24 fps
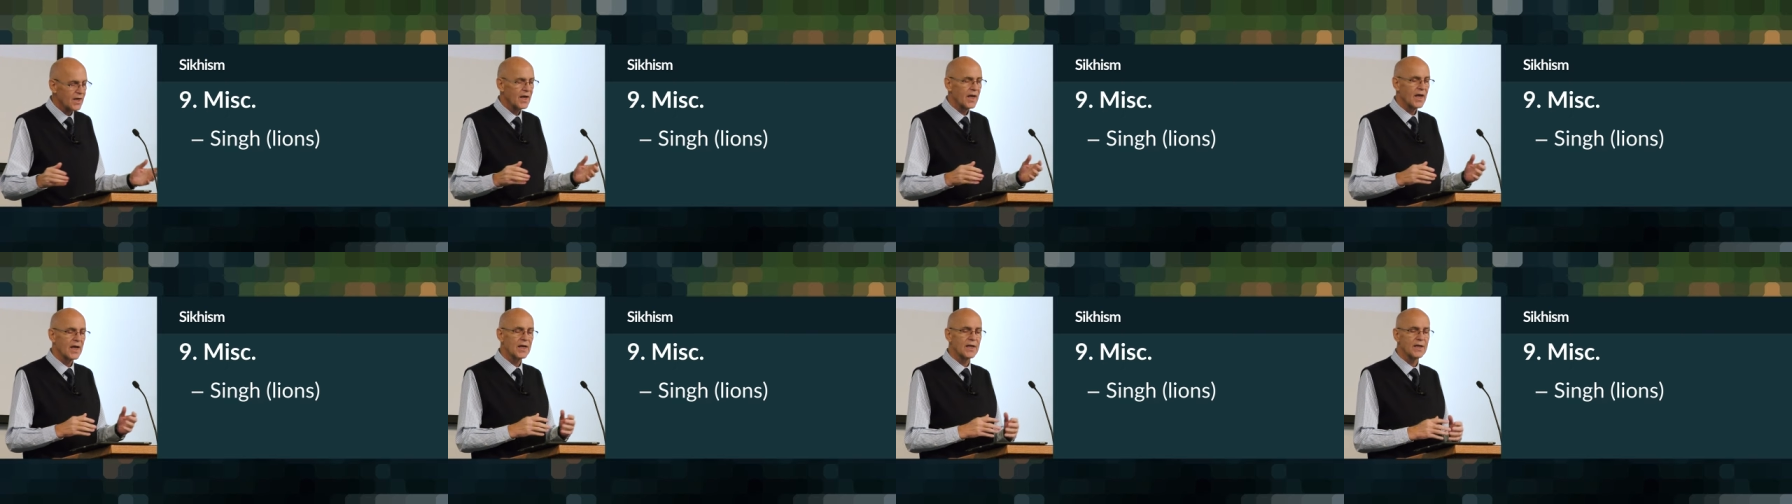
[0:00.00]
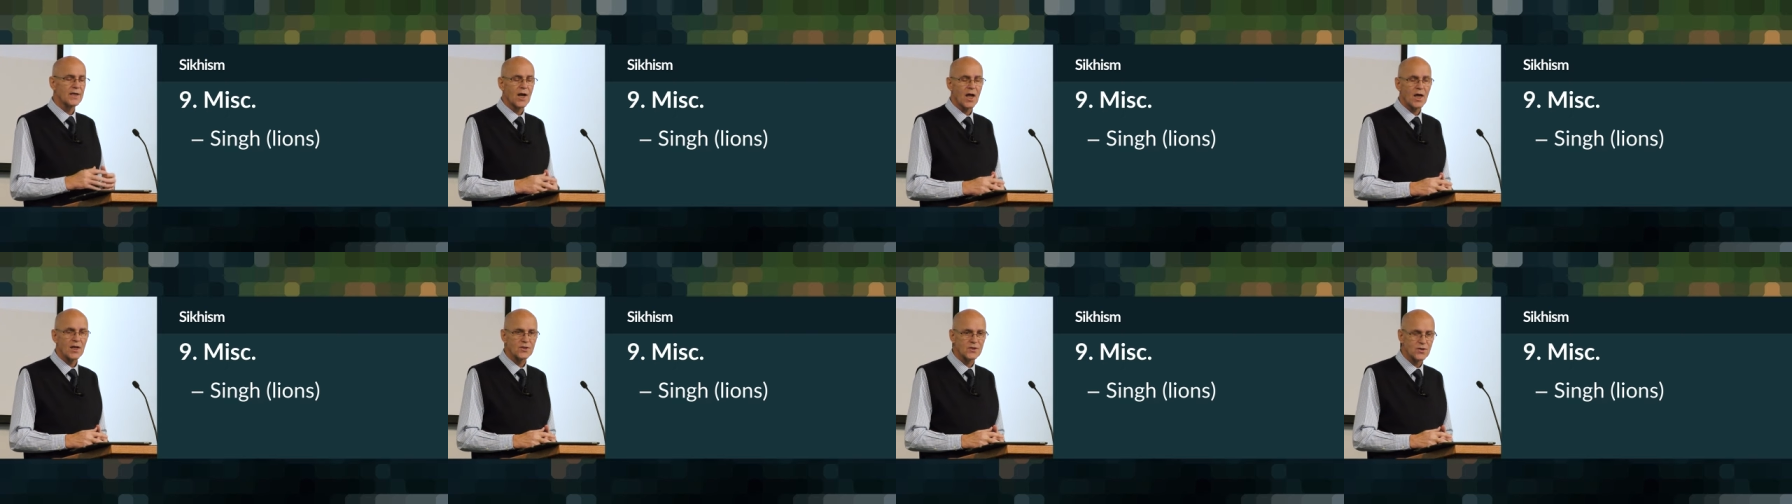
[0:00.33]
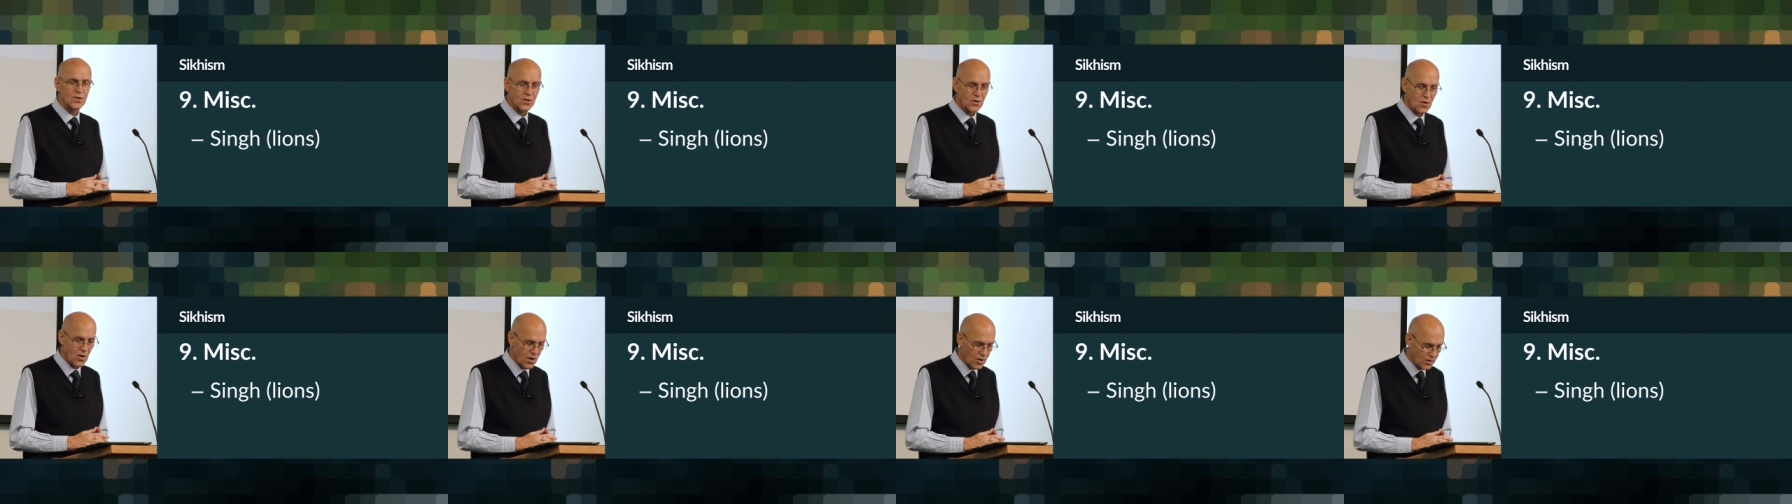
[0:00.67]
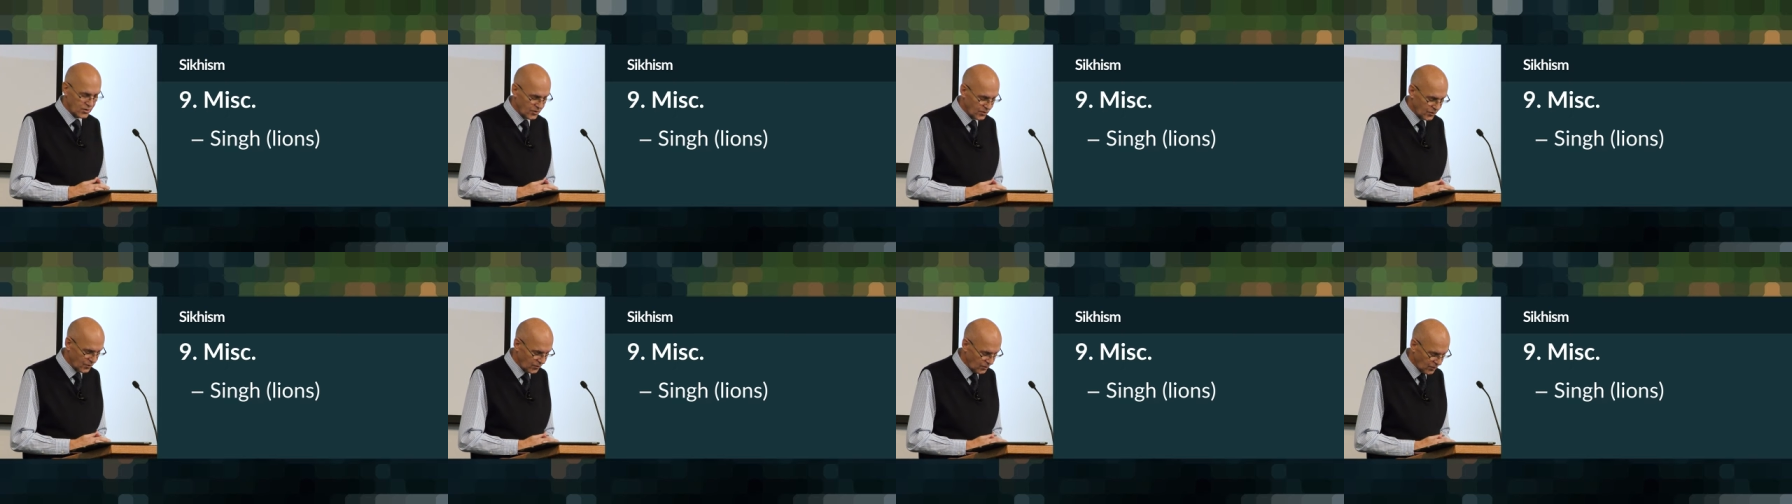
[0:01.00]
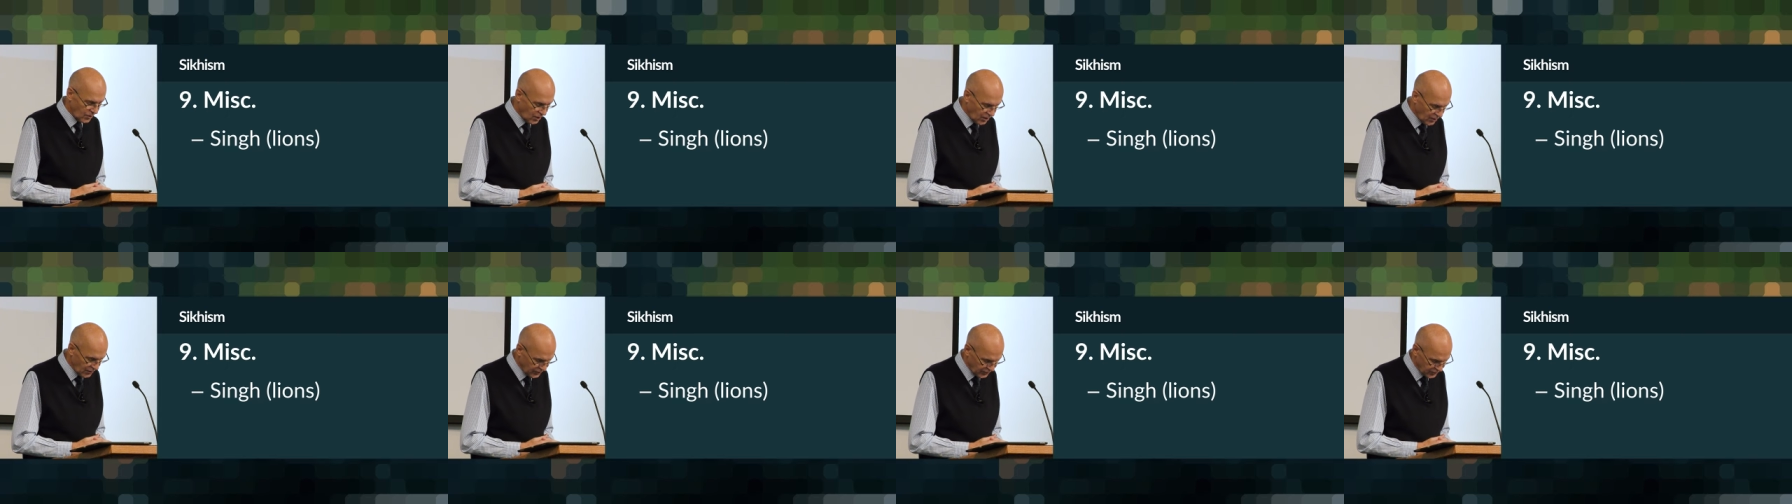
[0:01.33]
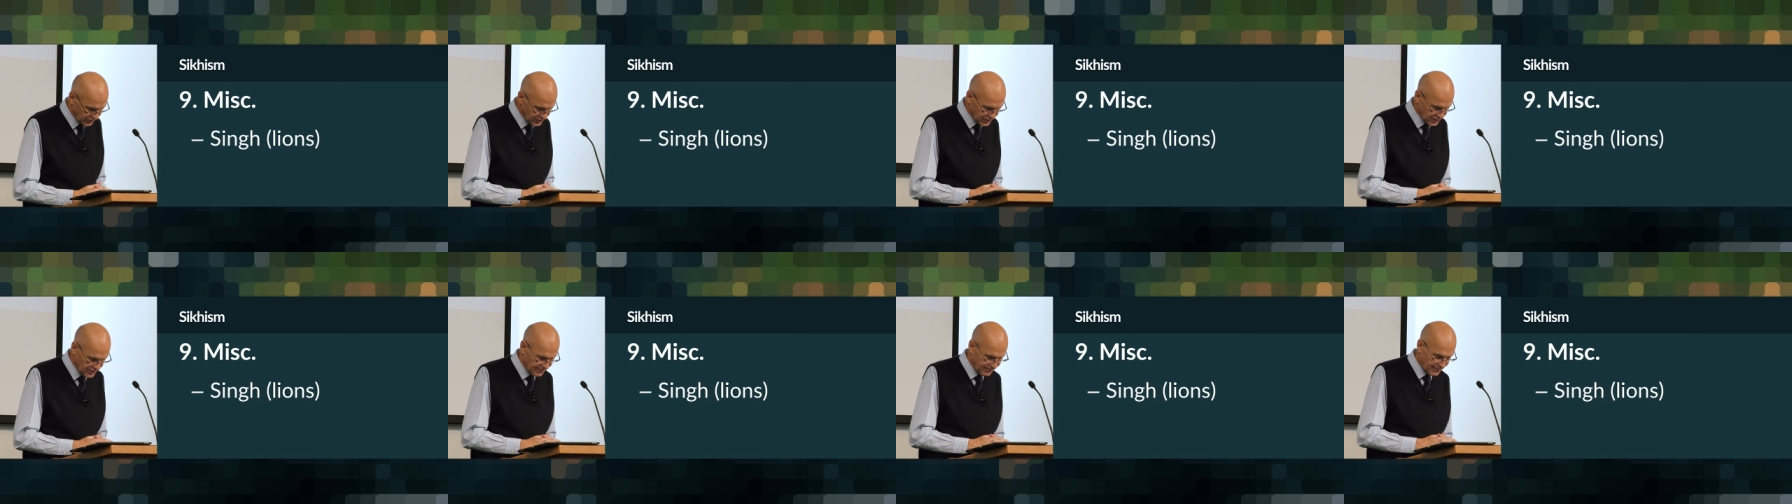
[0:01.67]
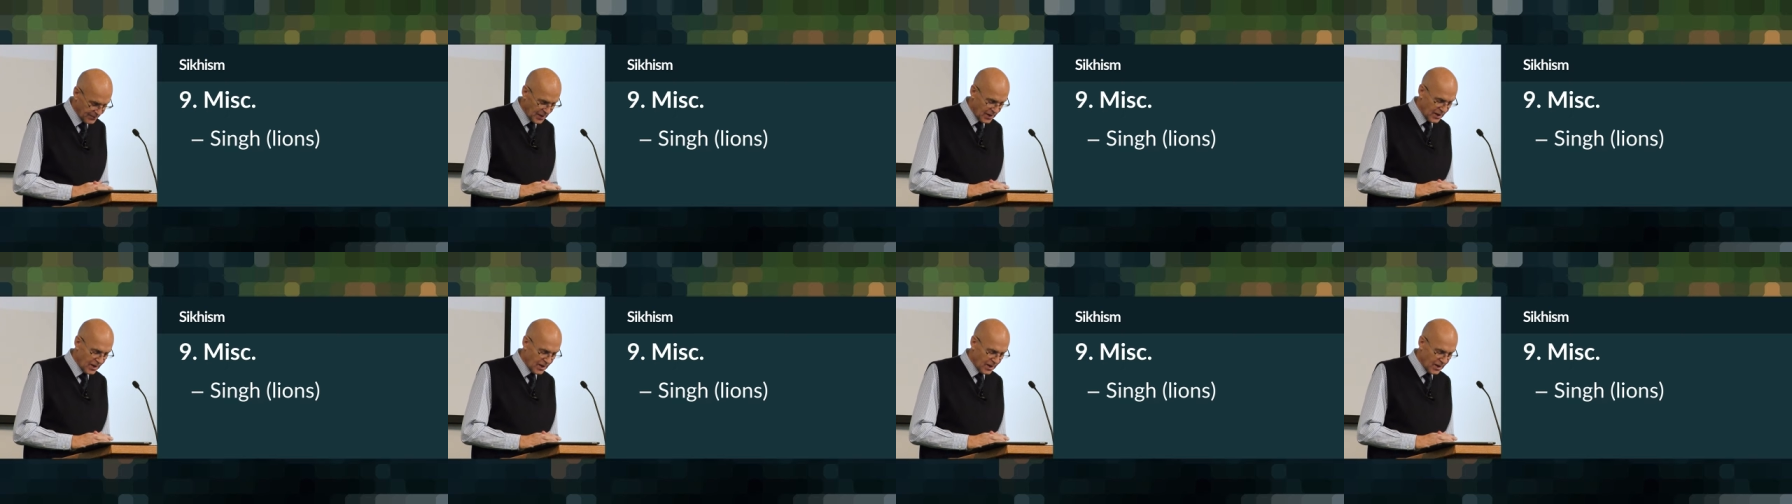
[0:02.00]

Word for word: and not to conquer others.